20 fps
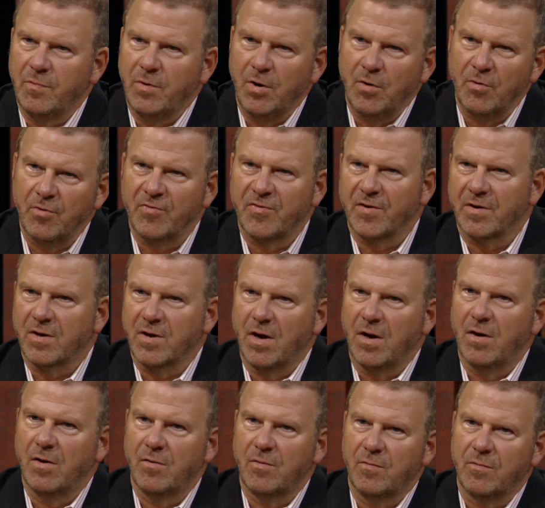years
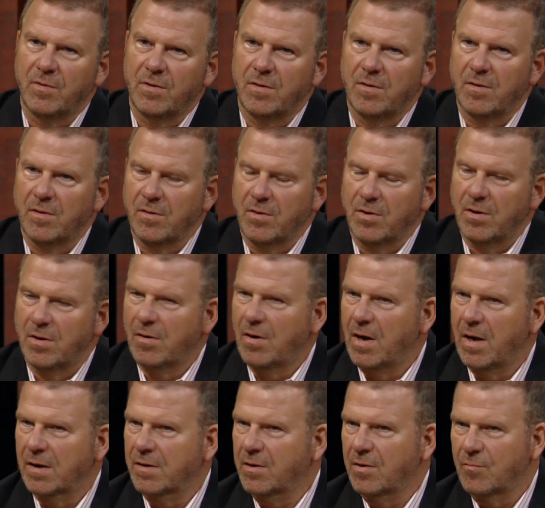ago when, you know,
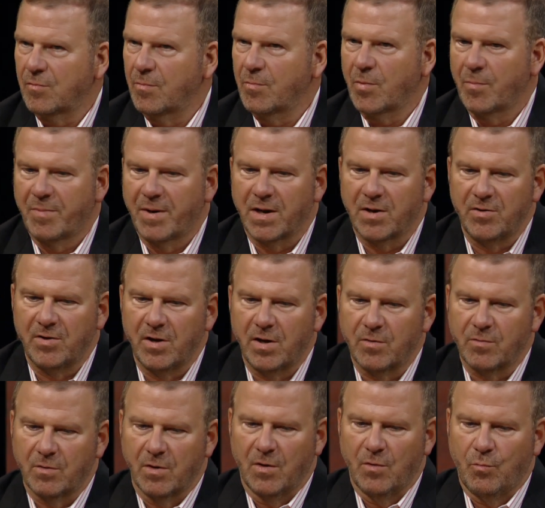I can remember being
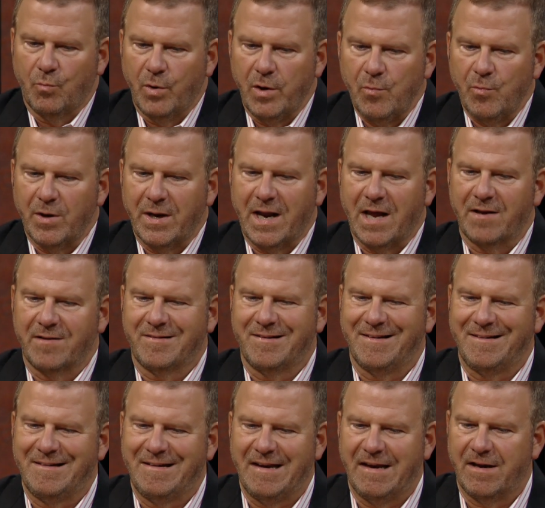young, we went out
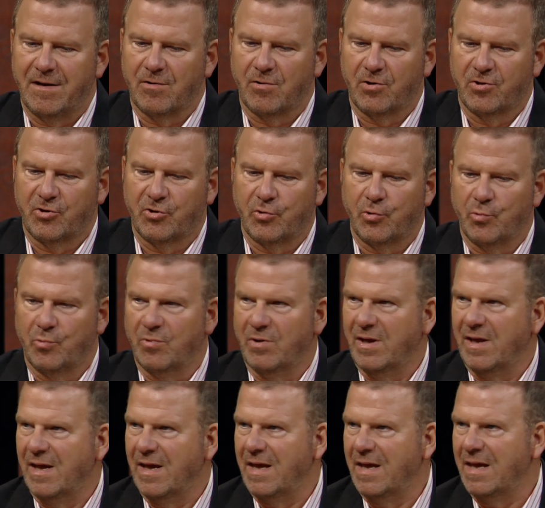to dinner to
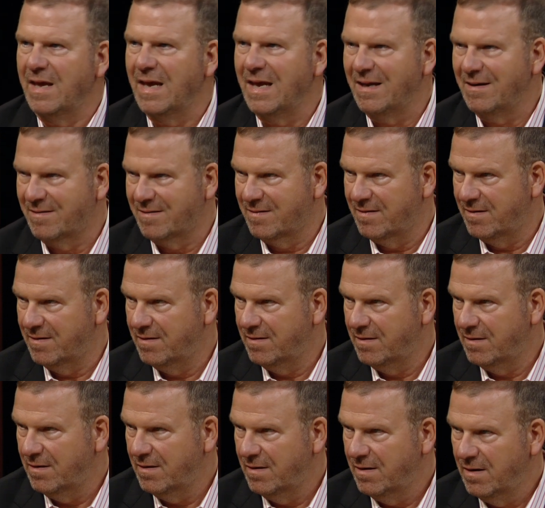eat.
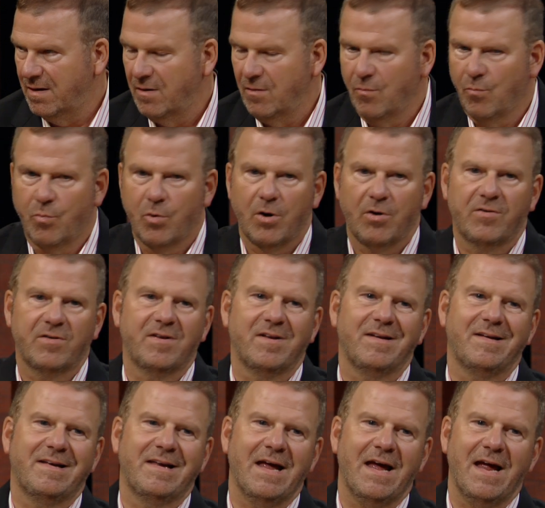Yep. Where
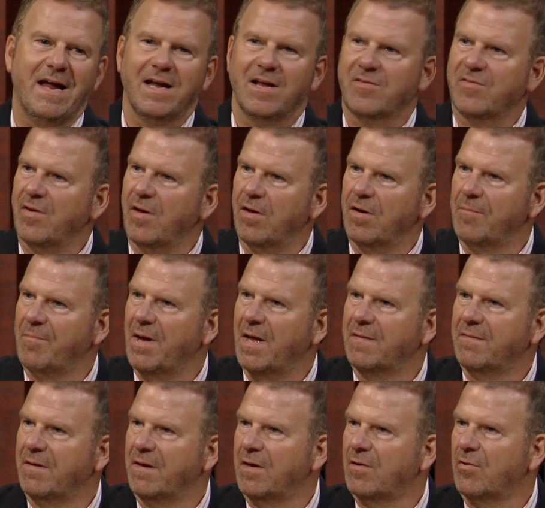today it's all
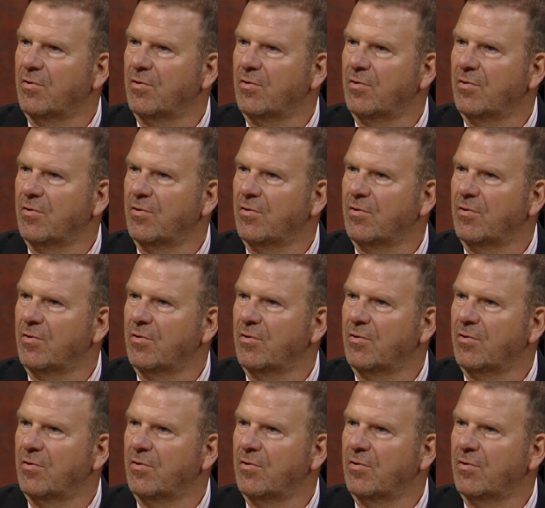about the